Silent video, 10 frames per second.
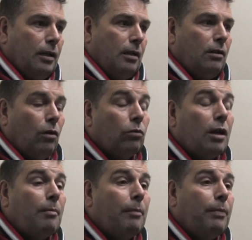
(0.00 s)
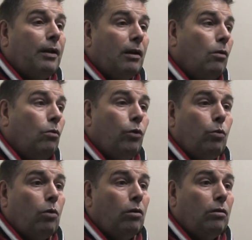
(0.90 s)
you know, they might be going
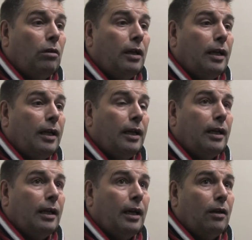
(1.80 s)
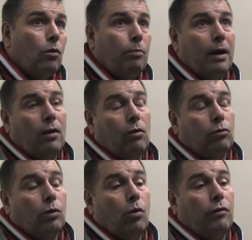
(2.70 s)
Route 1. And I know
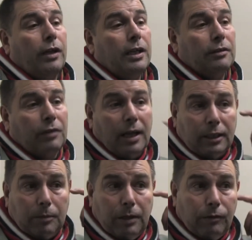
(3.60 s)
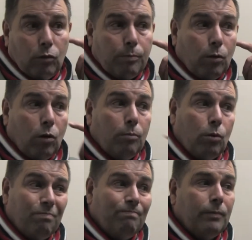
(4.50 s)
Barnoldswick over the years have tried to play football, but
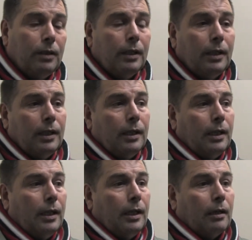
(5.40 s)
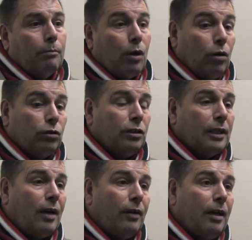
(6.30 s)
because they're
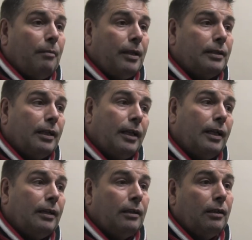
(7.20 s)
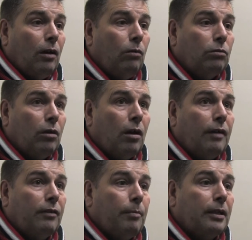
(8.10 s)
down there, mate, you know, they're not
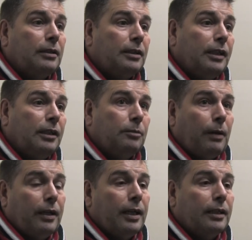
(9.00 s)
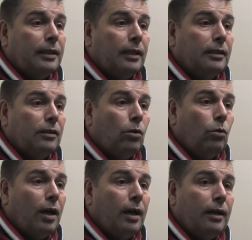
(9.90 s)
having the best of seasons by their standards, I know
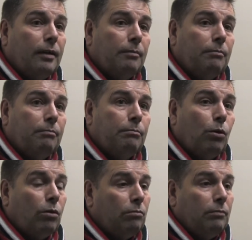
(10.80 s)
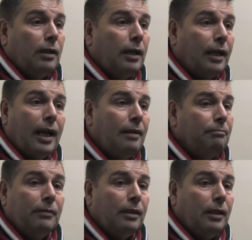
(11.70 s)
that. But again,
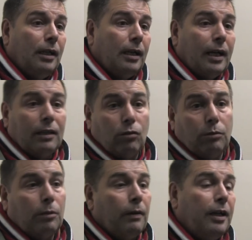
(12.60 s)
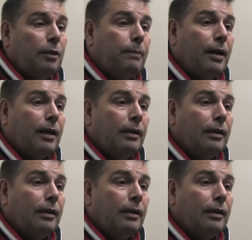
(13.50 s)
get some of the players back,